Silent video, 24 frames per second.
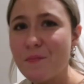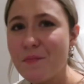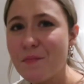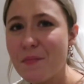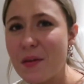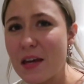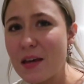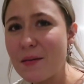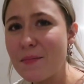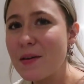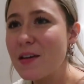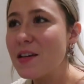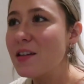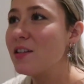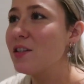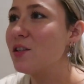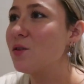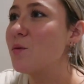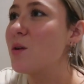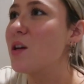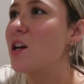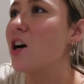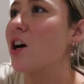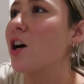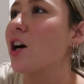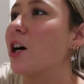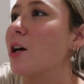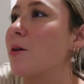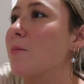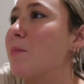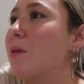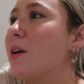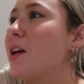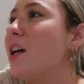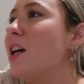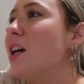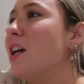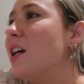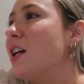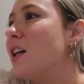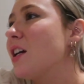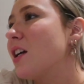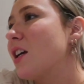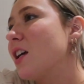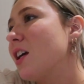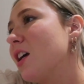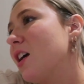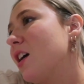Maybe Sweet Heartbreak.
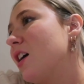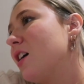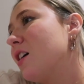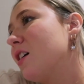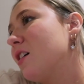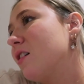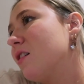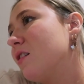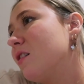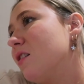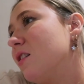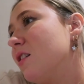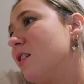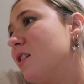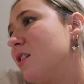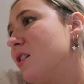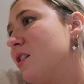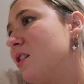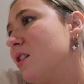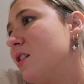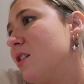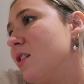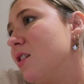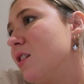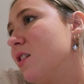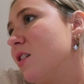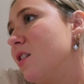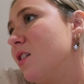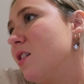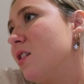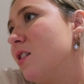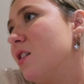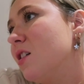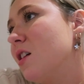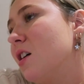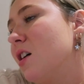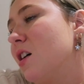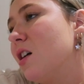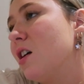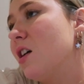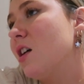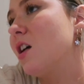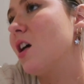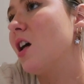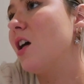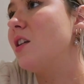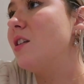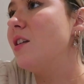Um,
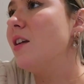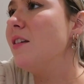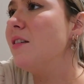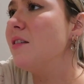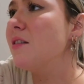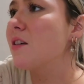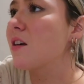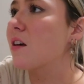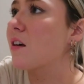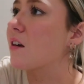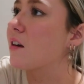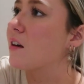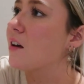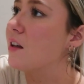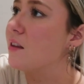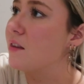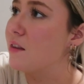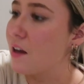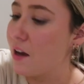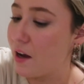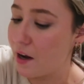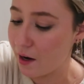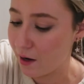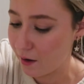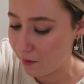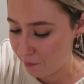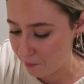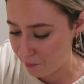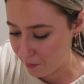it does look good there,